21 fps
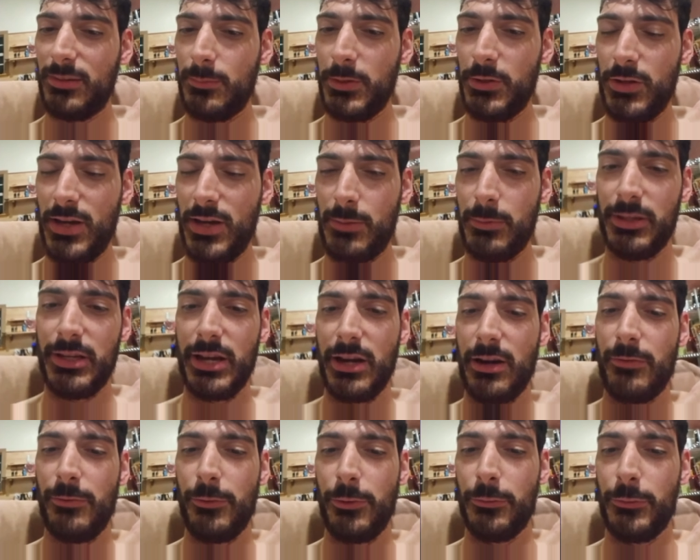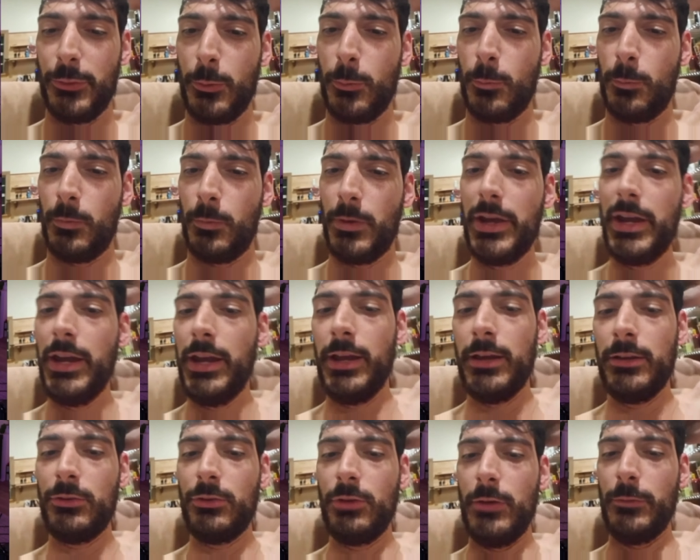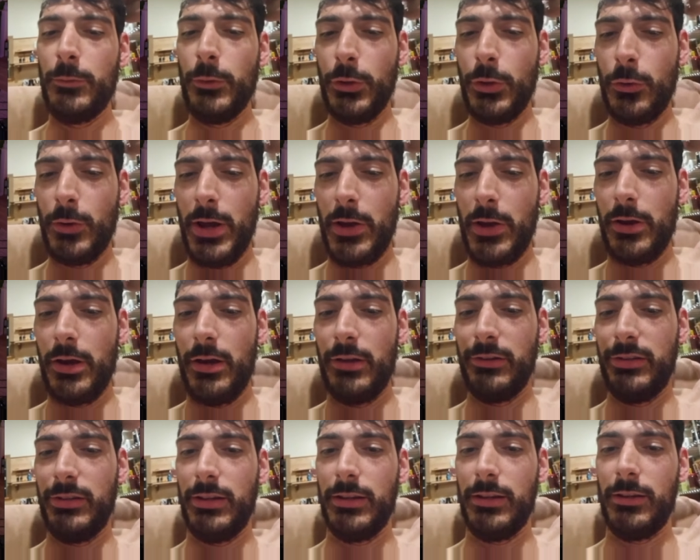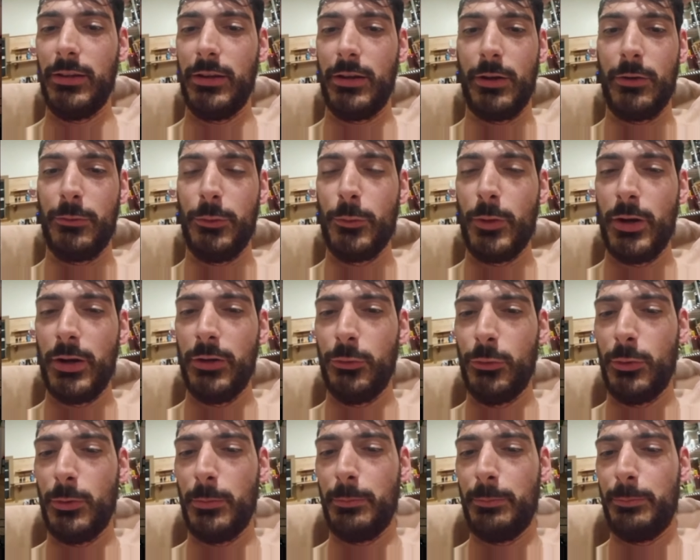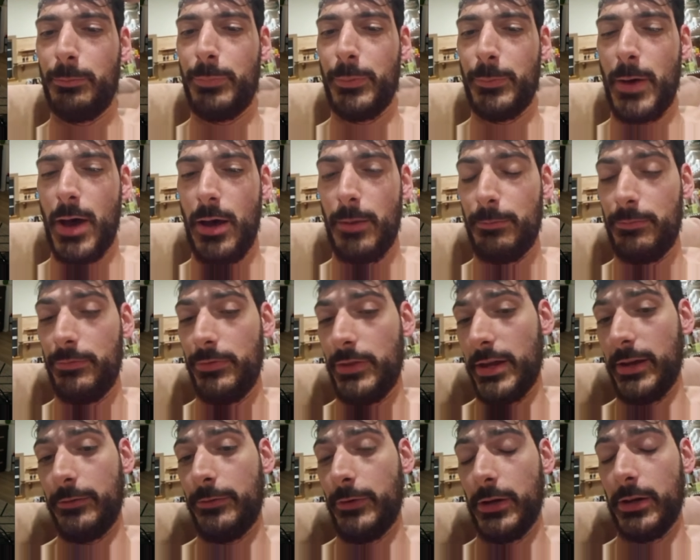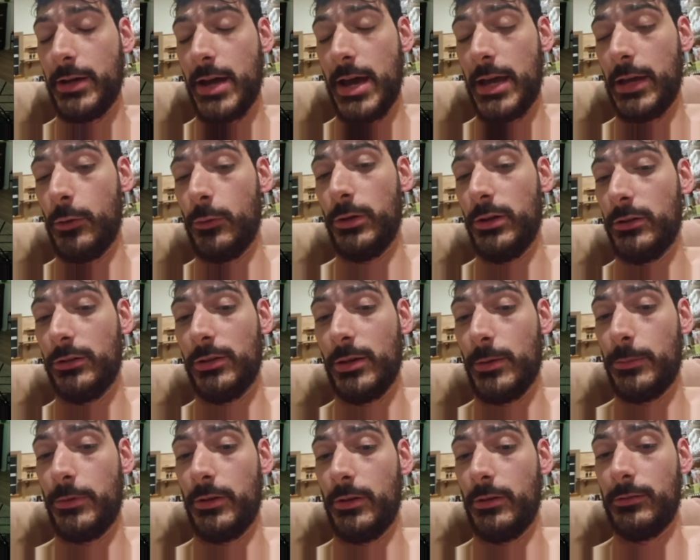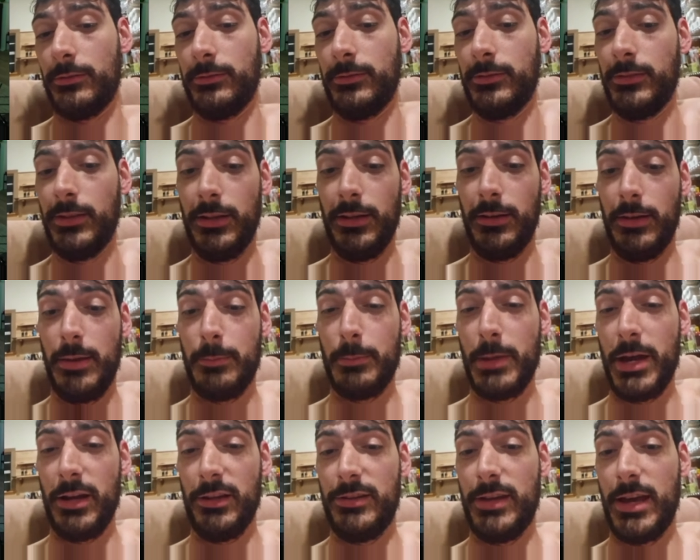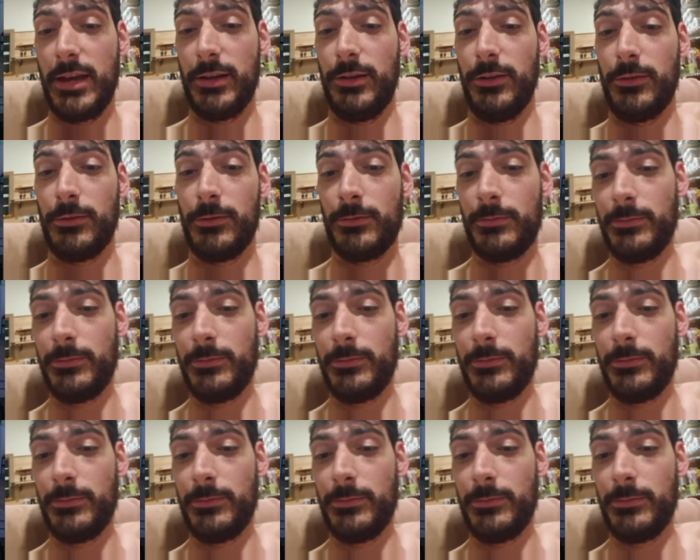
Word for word: I mean, you got to be careful if you're if you're going out hunting. You know, if you run into a, a like a fucking coyote or something, it might attack you.